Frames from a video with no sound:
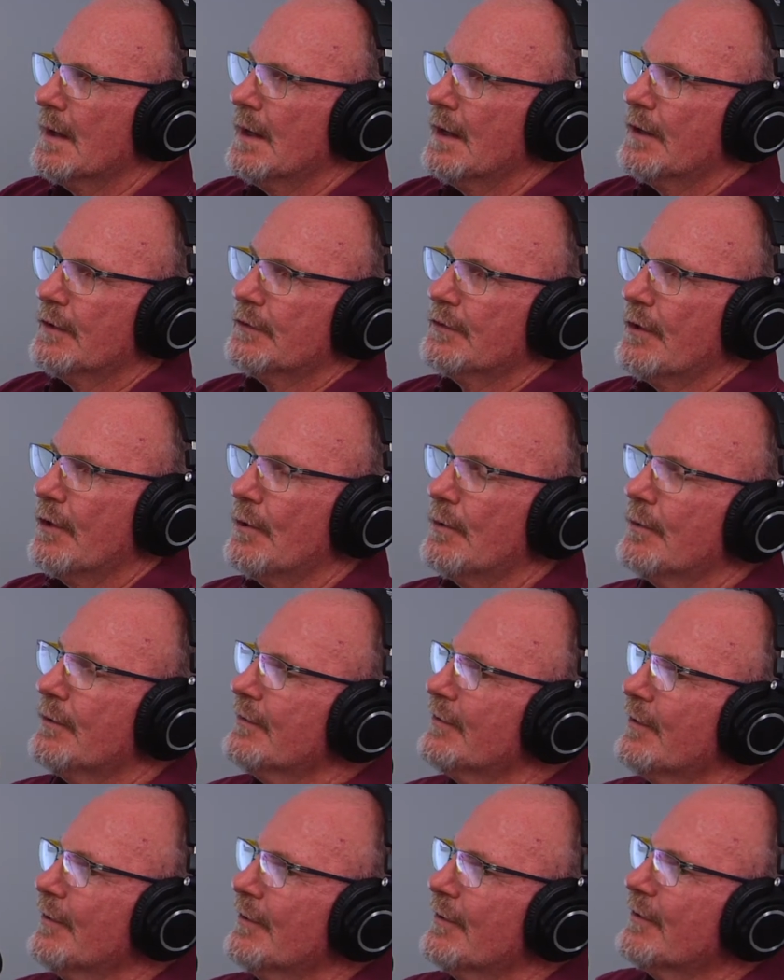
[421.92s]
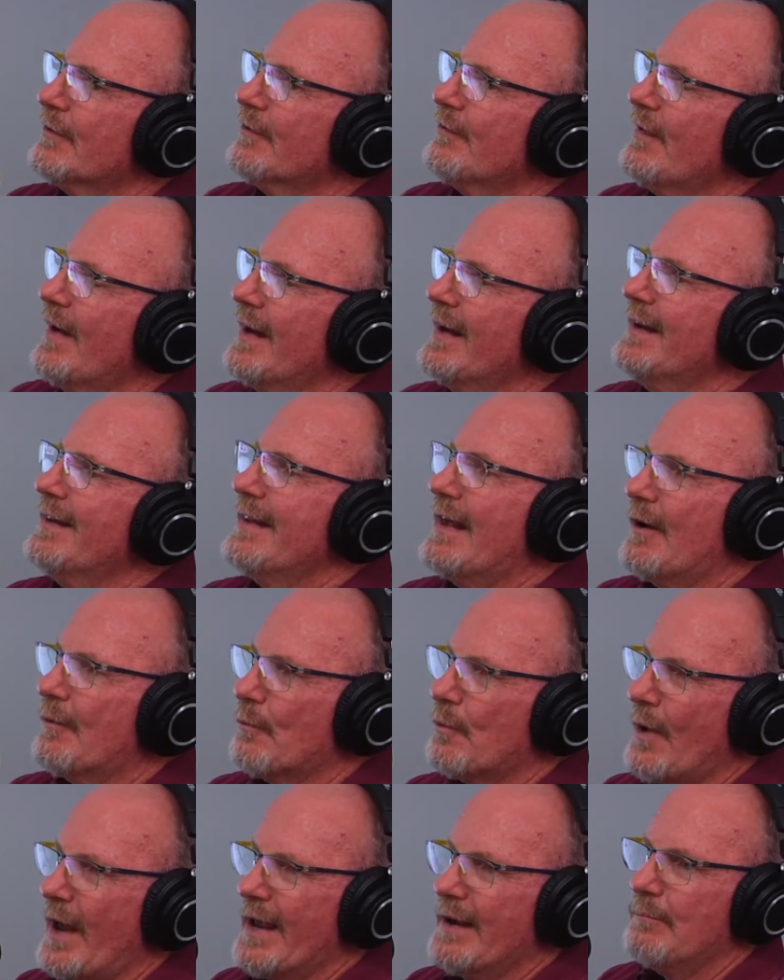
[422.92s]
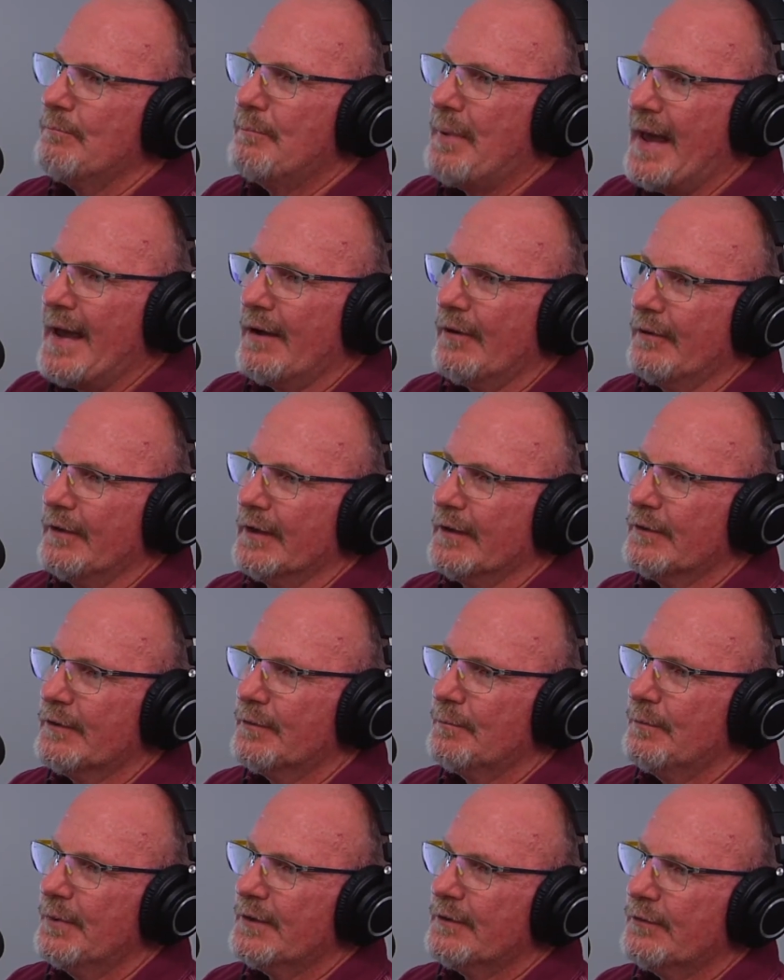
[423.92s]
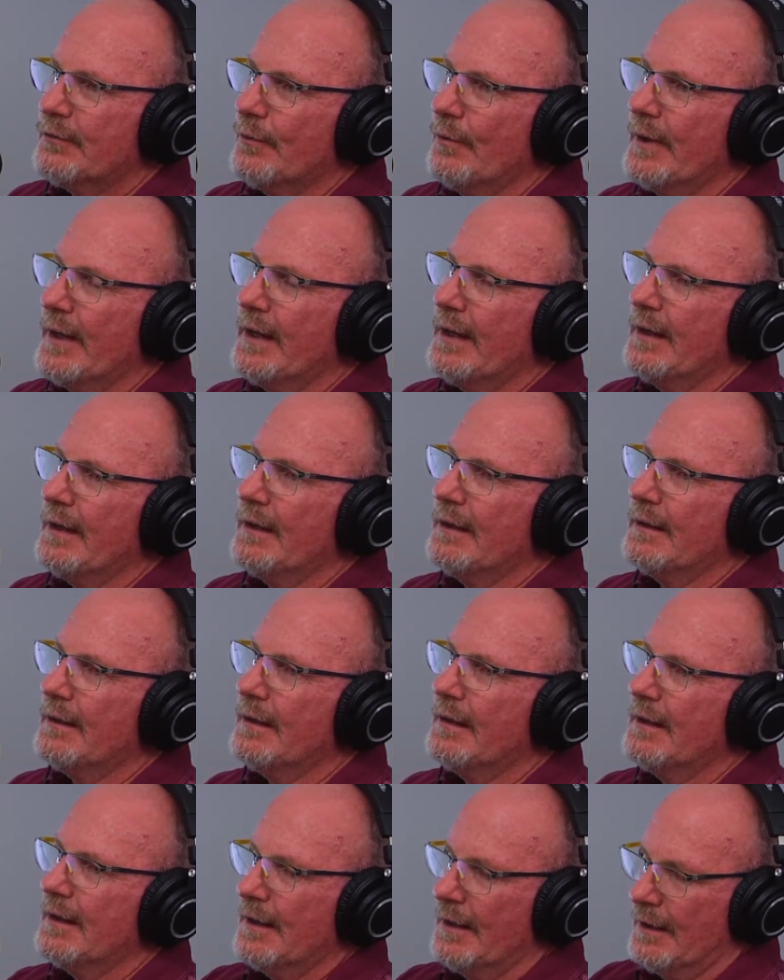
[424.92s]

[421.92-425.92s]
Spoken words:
So there's finding that right balance between